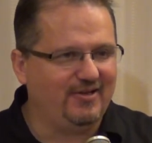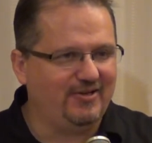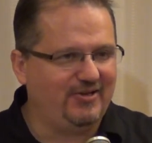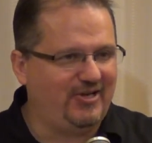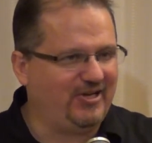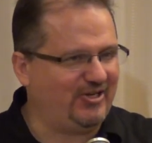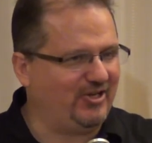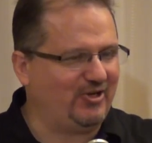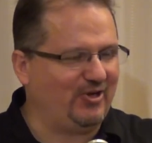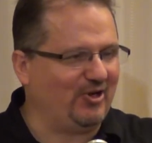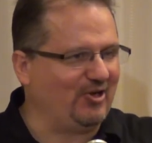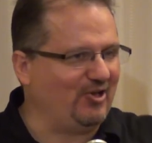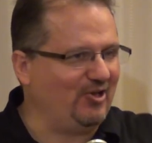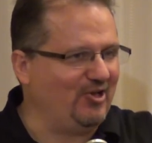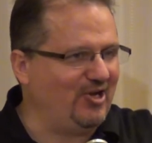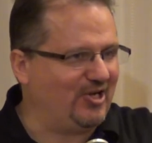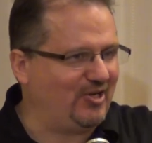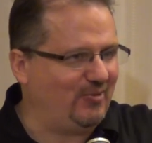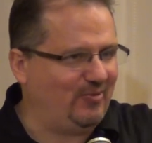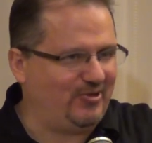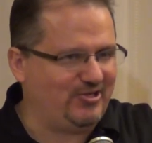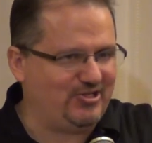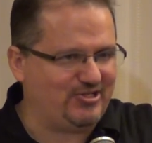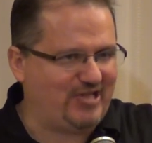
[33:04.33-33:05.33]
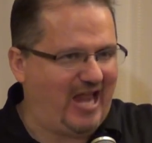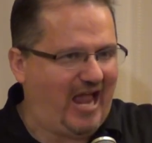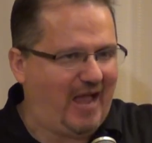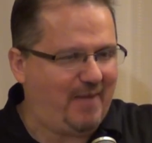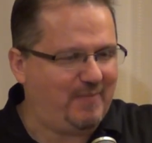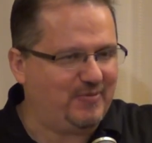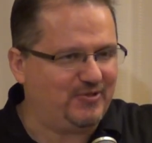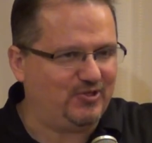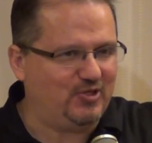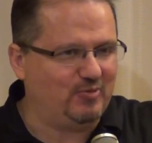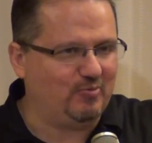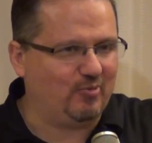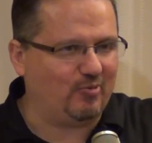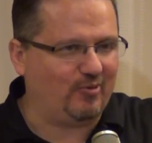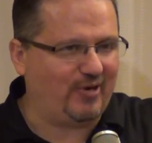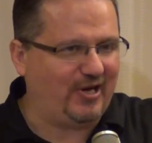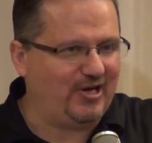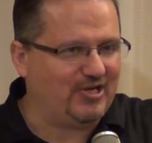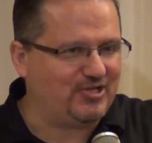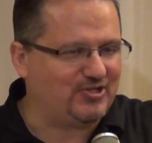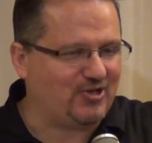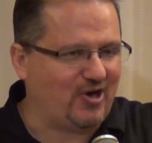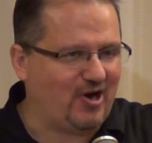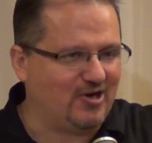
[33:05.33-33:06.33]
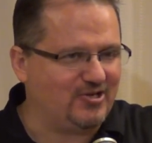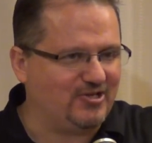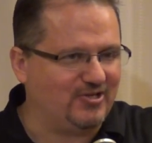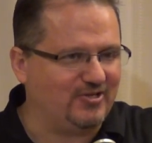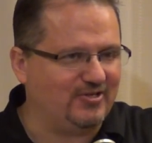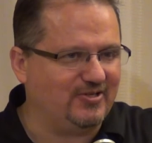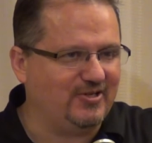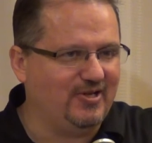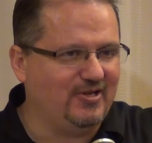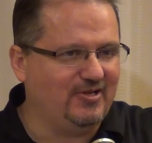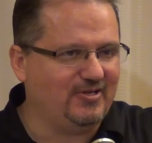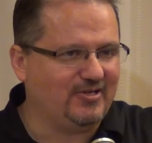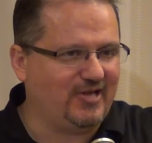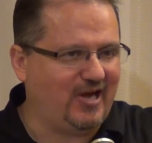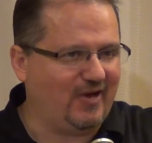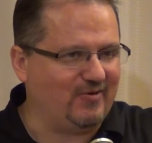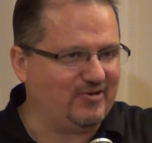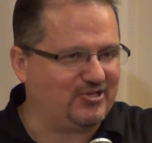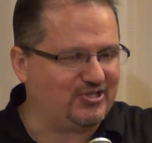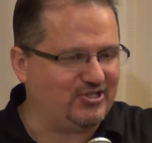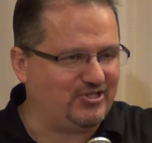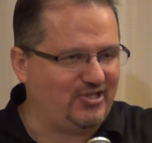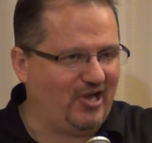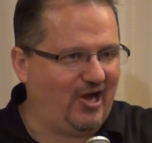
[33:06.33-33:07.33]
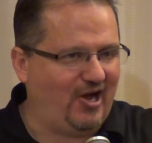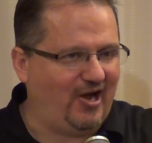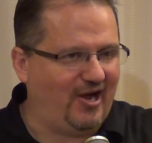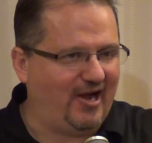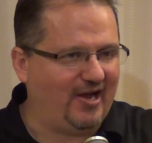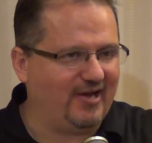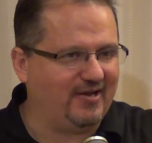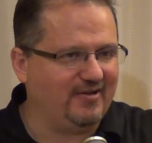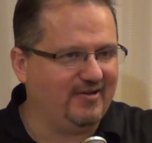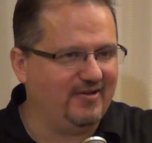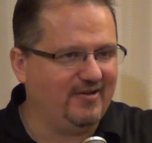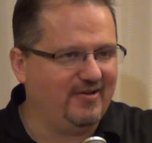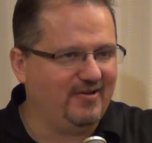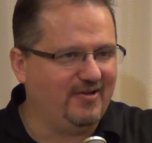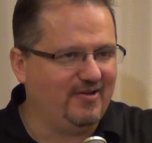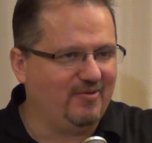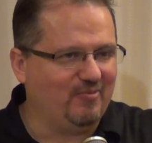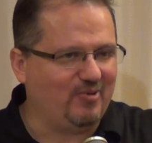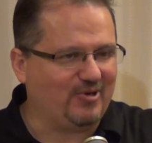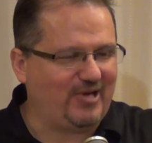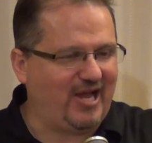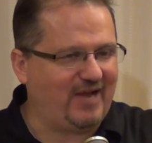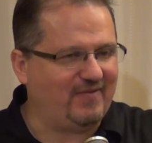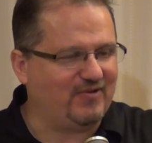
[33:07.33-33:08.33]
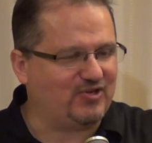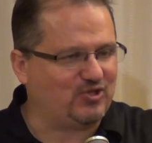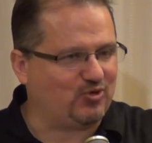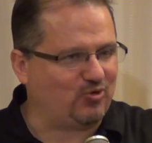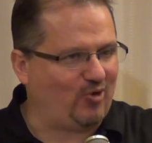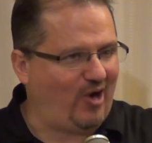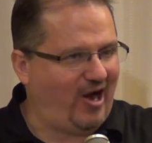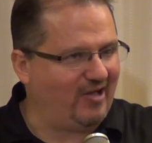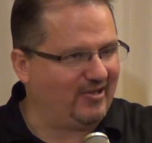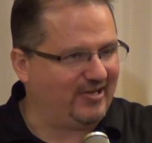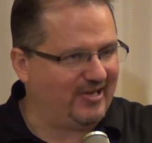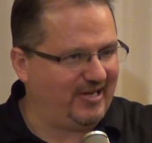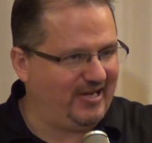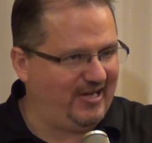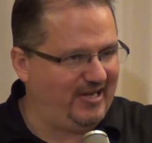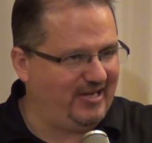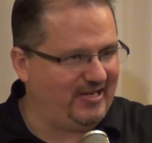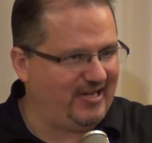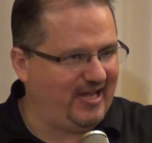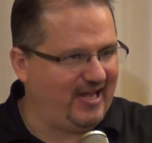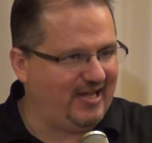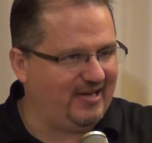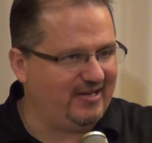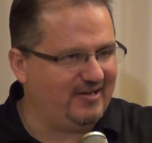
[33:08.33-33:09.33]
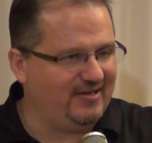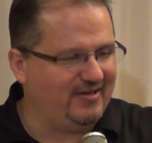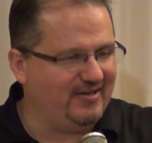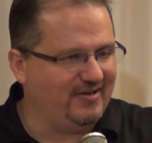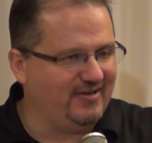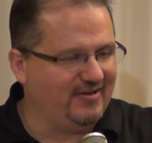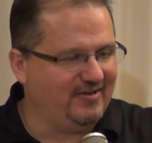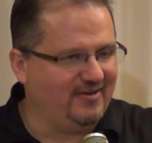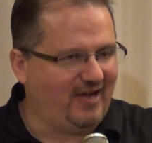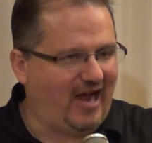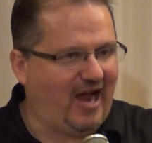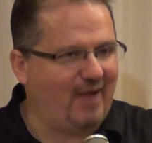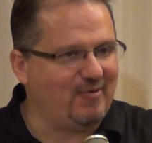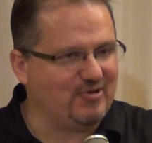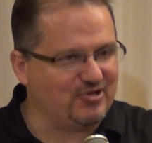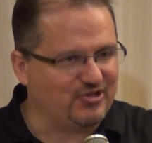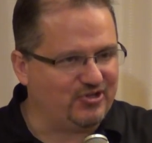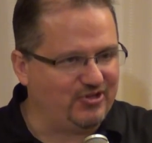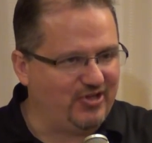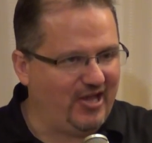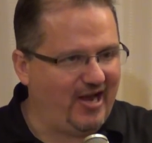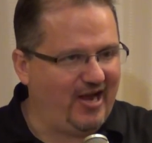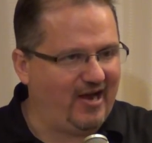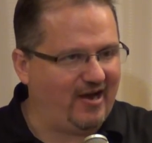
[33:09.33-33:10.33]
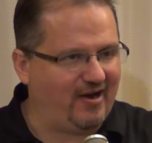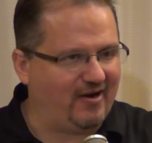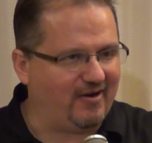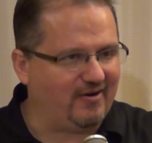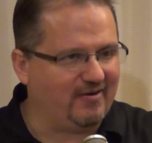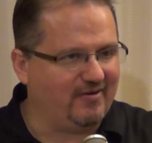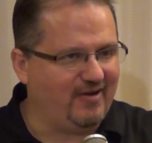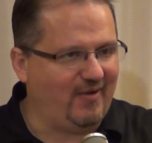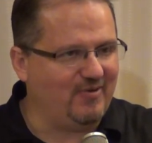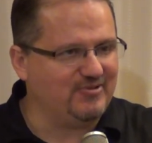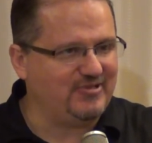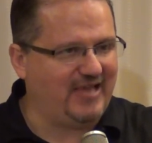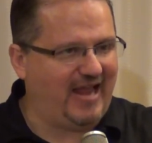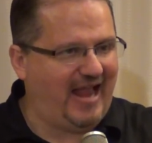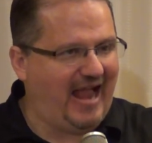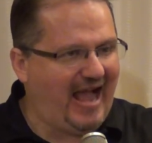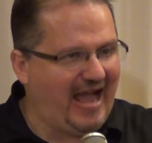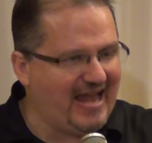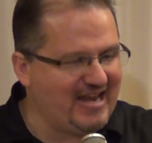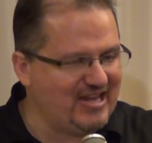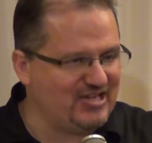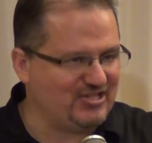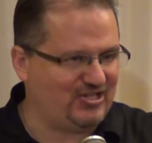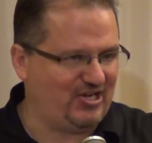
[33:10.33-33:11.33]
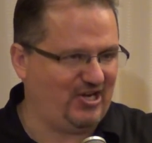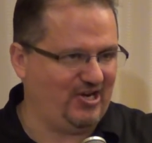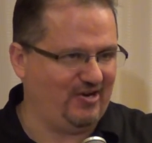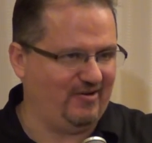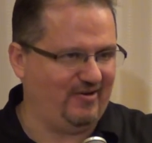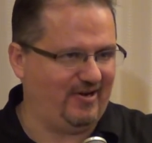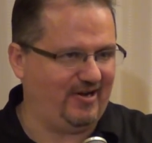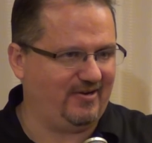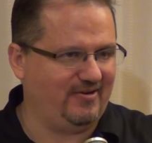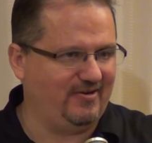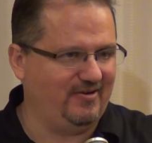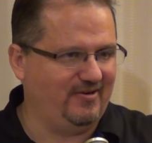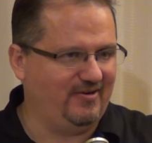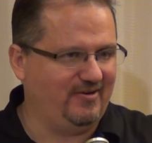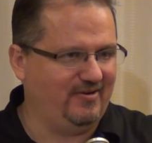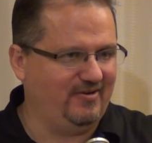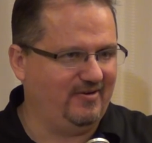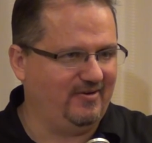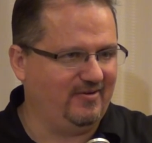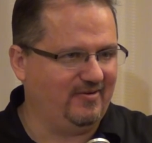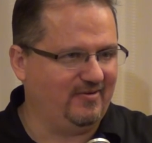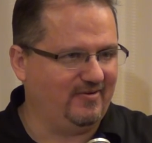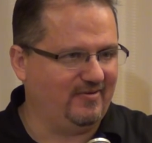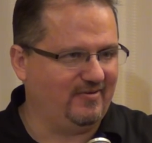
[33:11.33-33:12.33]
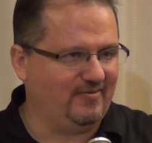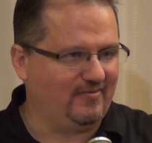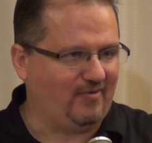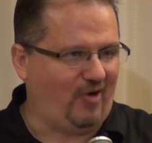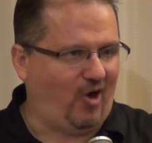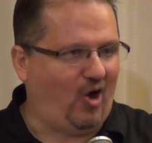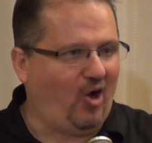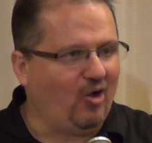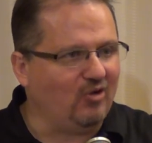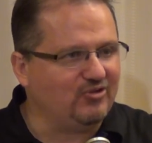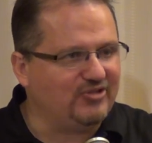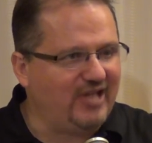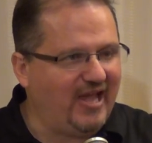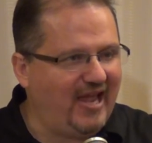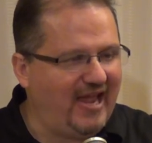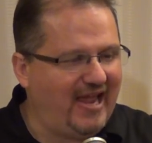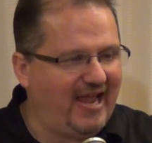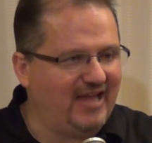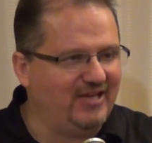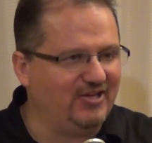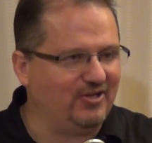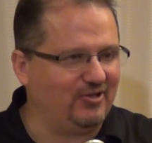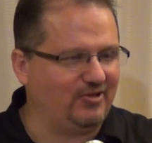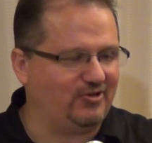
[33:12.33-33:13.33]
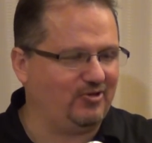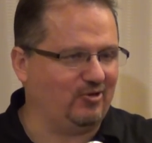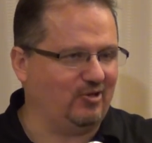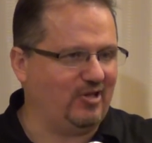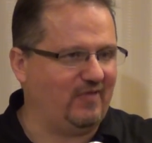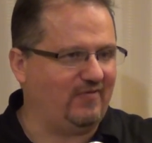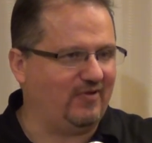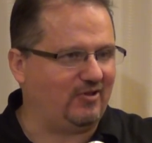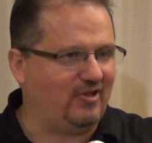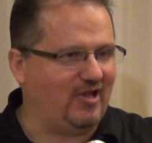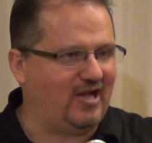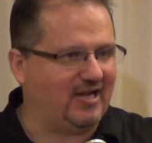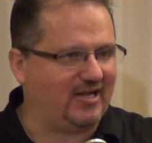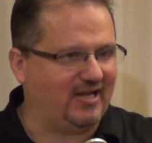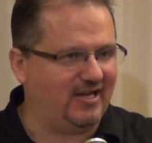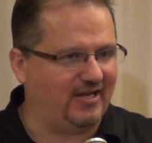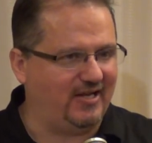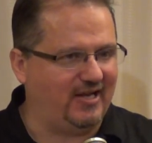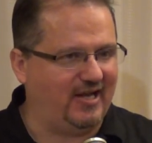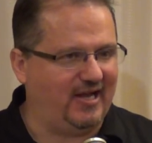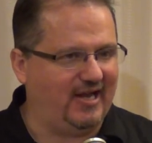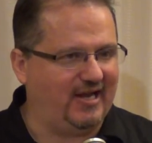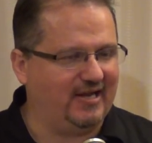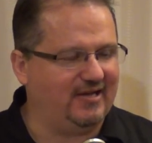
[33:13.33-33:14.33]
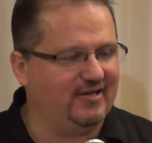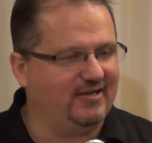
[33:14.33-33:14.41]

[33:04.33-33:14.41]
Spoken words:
Take a good look at what just happened to Marine Sergeant Gary Stein. What kind of a trial did he get? I was there. I was at his hearing. All day until 11 o'clock at night.